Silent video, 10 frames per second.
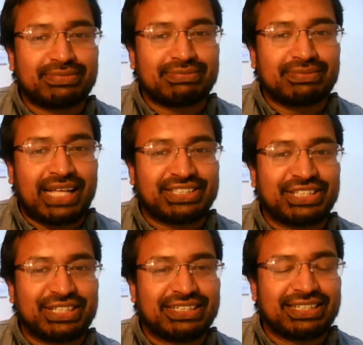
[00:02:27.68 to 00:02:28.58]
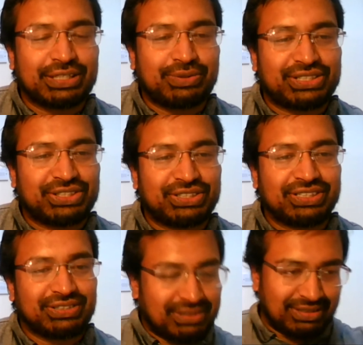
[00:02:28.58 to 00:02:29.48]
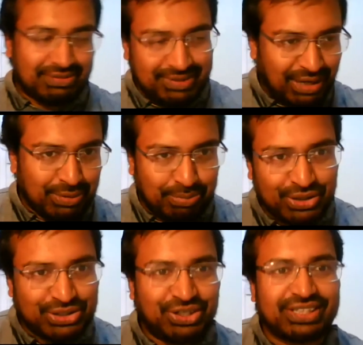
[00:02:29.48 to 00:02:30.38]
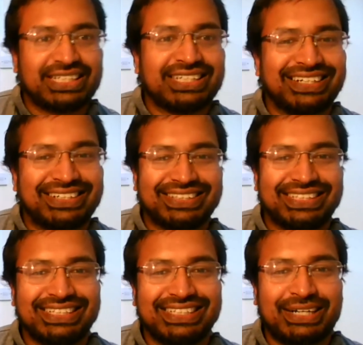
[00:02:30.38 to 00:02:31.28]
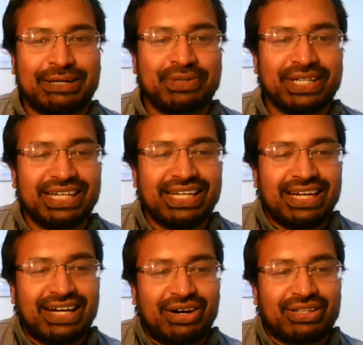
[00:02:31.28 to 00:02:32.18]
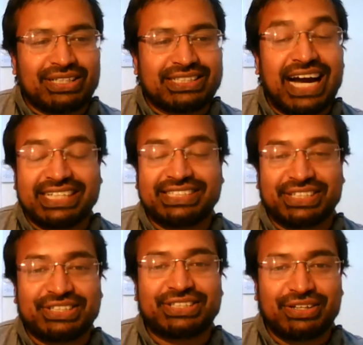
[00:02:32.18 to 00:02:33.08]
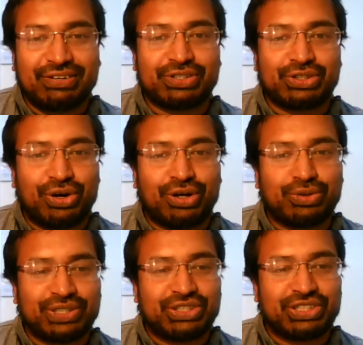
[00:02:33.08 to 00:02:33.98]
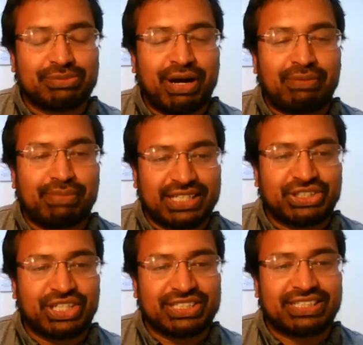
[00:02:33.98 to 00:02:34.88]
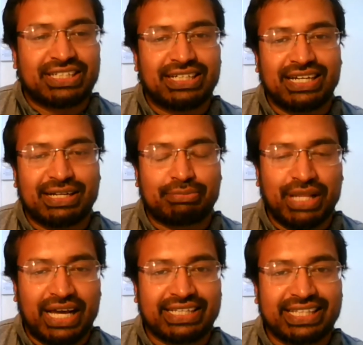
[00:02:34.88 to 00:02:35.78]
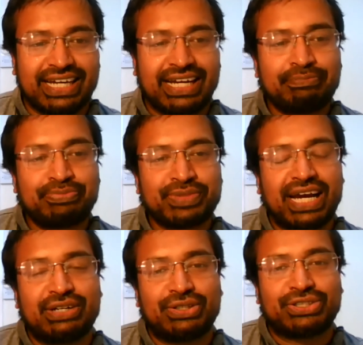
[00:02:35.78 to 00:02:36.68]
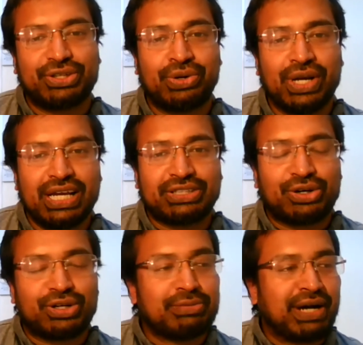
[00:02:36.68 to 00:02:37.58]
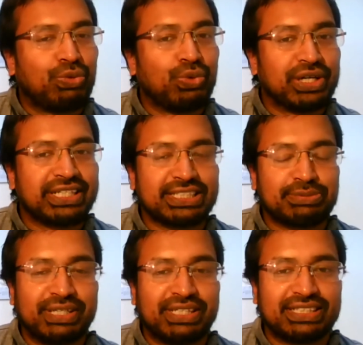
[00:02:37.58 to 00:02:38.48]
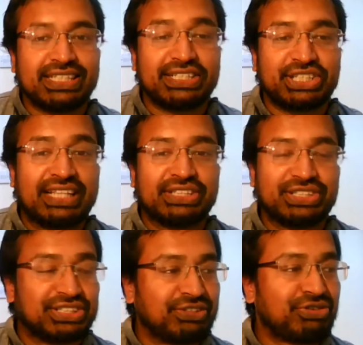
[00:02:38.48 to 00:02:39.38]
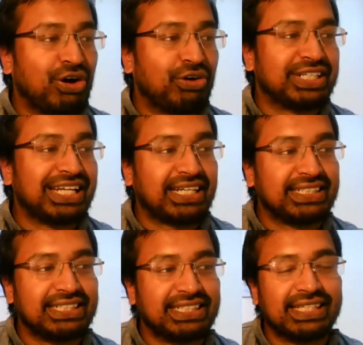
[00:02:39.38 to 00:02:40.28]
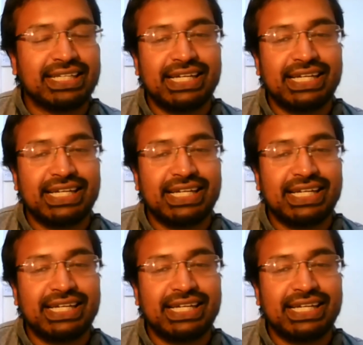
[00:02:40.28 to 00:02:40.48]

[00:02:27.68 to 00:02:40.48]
answer the questions that were posed on the titles of the talk, which is about Manchester and applying there, and also talk about work experience and the challenges of COVID-19.